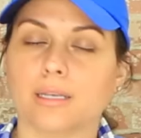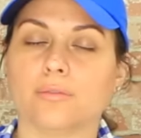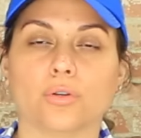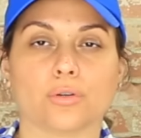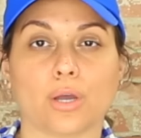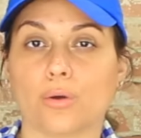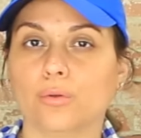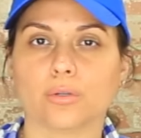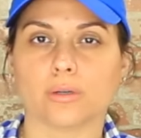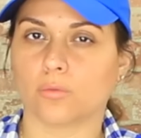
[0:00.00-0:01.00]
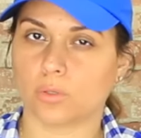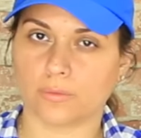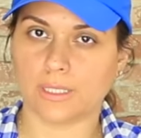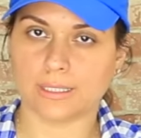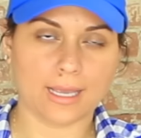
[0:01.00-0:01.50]
And if you're an owner of one
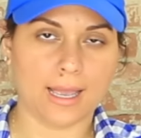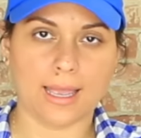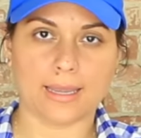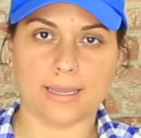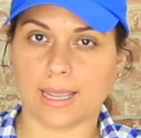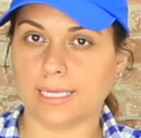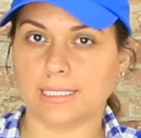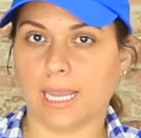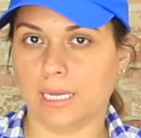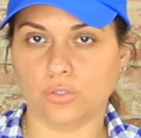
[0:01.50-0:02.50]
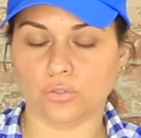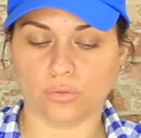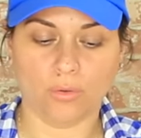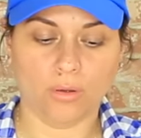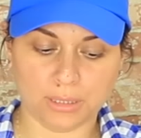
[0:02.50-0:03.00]
of these Night
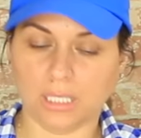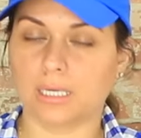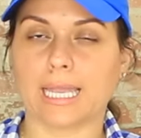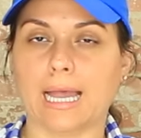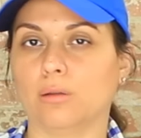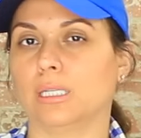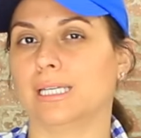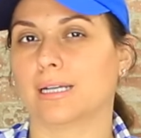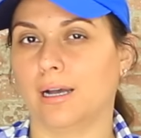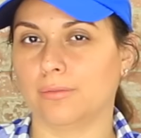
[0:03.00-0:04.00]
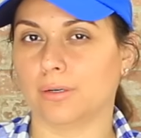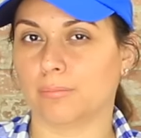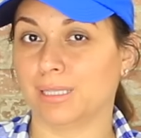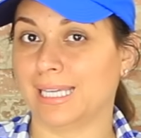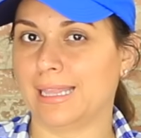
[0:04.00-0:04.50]
Angel plug outlet cover
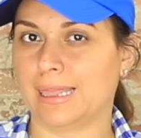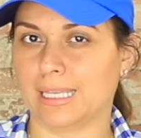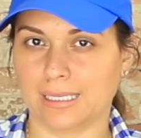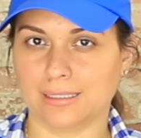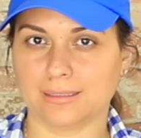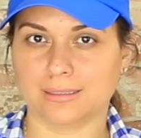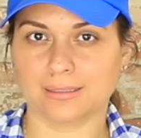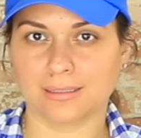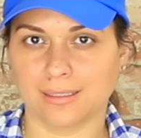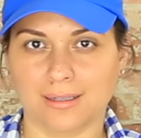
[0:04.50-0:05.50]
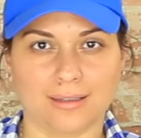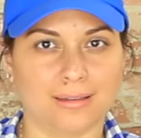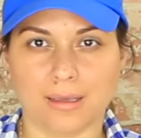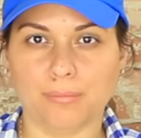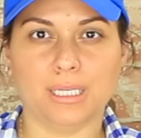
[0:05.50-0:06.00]
plate things,
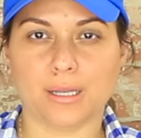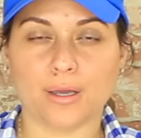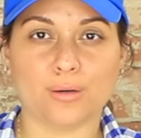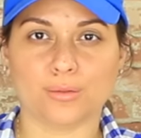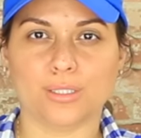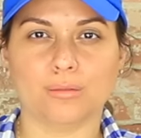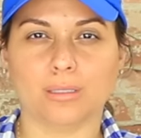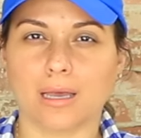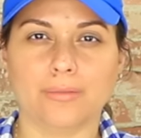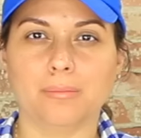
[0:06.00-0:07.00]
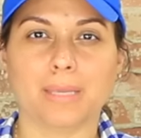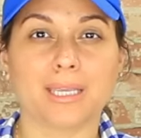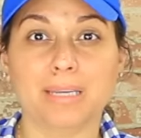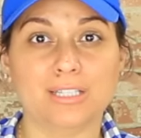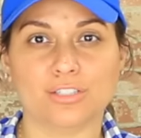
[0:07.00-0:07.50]
let me know. Do you love it?
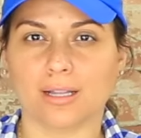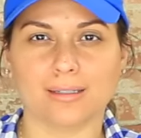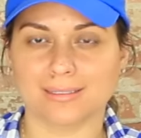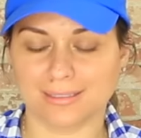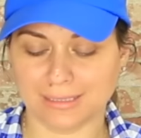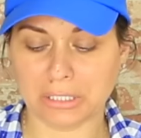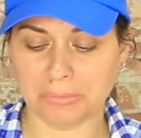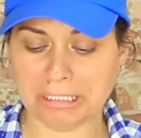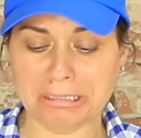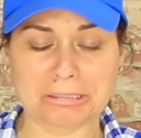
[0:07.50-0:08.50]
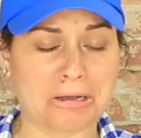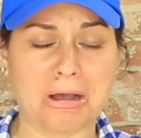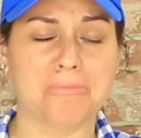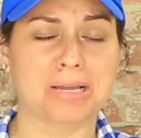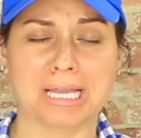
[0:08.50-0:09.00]
Make me jealous. Tell me in the
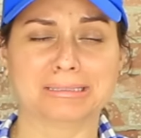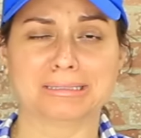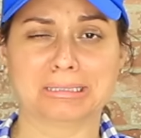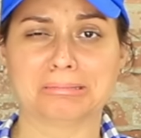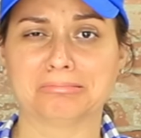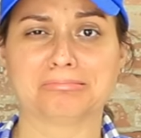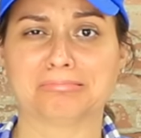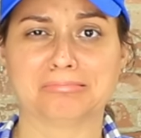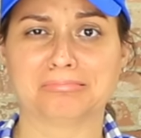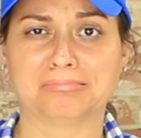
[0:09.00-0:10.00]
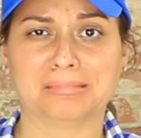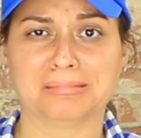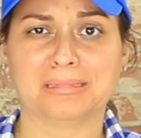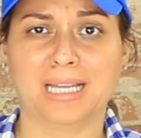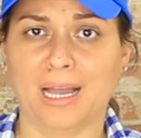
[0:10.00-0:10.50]
comments.
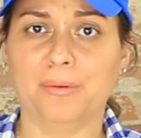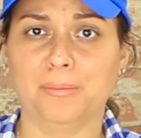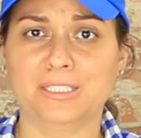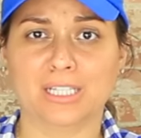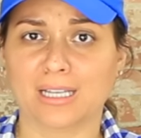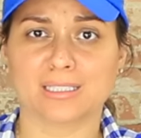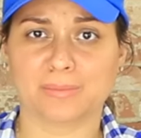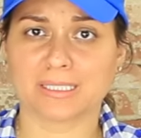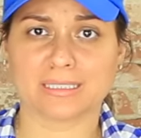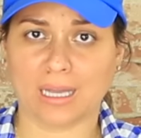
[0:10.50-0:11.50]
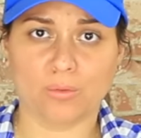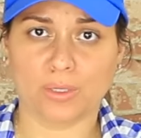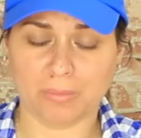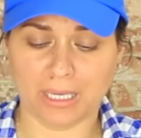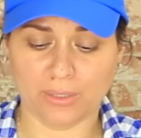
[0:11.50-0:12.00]
I'm gonna be jealous because I
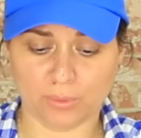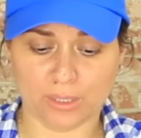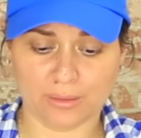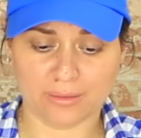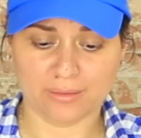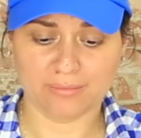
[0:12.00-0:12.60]
want mine to work.